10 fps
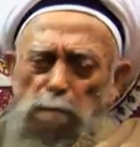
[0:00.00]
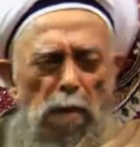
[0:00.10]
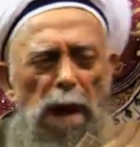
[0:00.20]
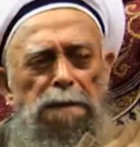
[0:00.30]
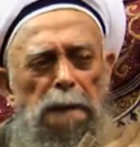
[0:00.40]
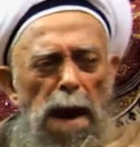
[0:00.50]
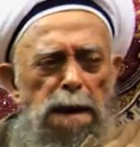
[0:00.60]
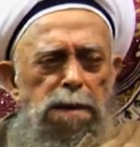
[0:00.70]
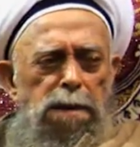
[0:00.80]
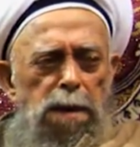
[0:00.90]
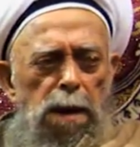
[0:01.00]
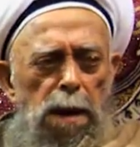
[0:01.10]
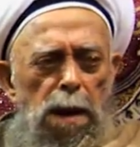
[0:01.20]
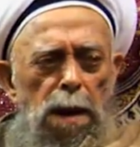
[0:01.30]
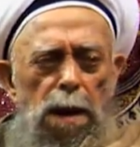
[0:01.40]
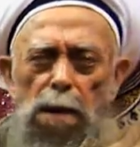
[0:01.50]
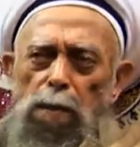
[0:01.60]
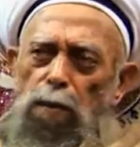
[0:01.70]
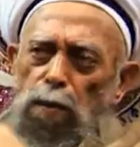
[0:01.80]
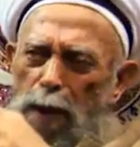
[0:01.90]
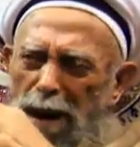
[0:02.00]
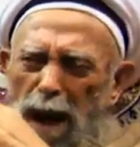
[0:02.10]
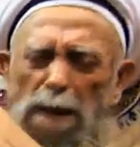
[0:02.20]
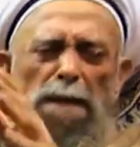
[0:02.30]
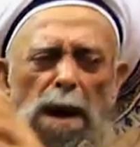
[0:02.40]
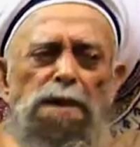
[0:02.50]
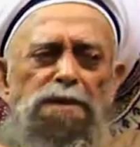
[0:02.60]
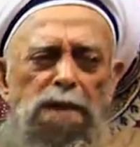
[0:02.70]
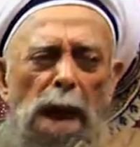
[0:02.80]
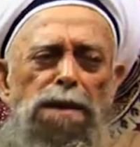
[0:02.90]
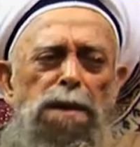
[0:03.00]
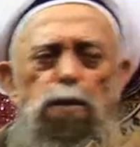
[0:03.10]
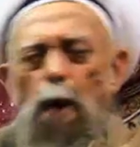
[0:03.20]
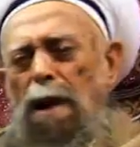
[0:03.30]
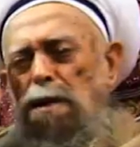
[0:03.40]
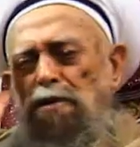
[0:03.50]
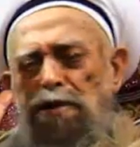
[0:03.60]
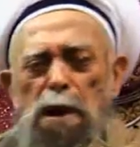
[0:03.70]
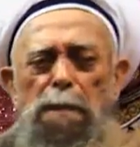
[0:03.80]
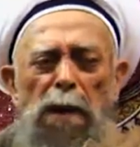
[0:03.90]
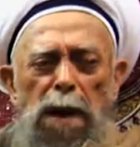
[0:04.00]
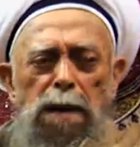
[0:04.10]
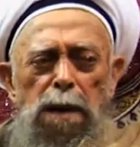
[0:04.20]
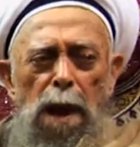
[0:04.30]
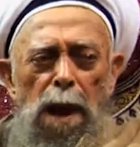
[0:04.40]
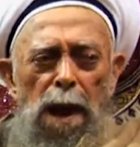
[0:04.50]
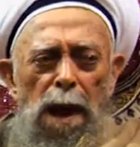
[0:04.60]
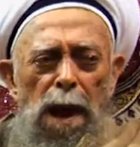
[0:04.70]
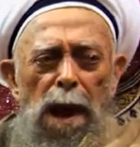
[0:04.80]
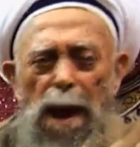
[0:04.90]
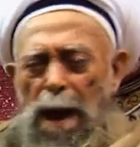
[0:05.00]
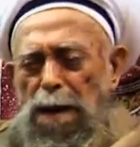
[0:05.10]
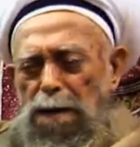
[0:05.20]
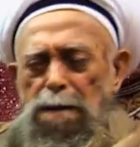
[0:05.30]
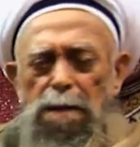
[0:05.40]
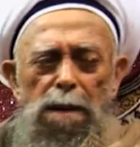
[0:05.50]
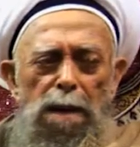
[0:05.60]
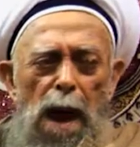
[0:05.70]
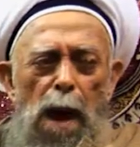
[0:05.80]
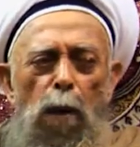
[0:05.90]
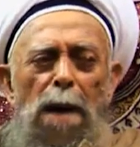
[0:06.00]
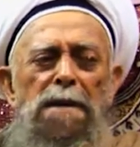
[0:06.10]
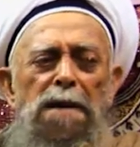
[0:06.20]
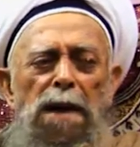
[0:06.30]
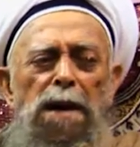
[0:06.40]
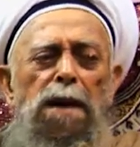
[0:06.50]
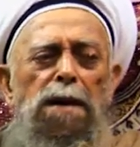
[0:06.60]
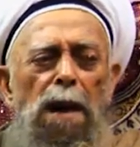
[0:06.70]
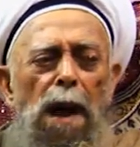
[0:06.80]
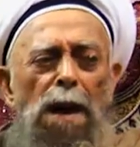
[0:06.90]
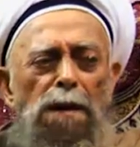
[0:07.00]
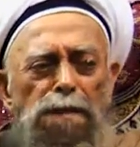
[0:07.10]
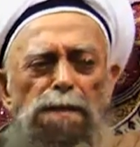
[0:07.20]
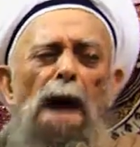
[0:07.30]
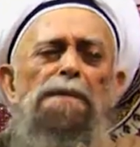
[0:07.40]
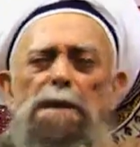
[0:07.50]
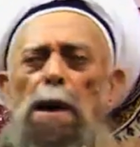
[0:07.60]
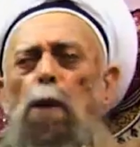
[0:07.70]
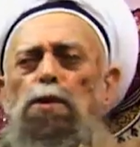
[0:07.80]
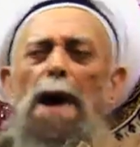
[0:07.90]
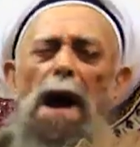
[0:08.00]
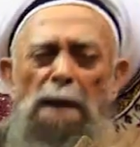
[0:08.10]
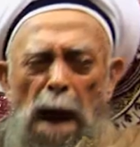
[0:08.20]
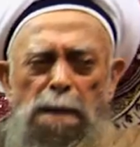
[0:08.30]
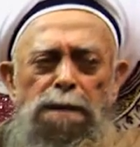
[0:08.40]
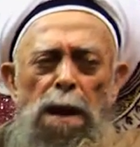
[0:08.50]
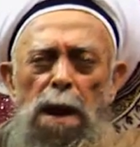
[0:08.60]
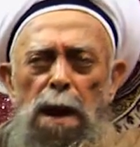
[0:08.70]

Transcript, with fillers: May take your understanding, you are sleeping and awakening, nothing on your head.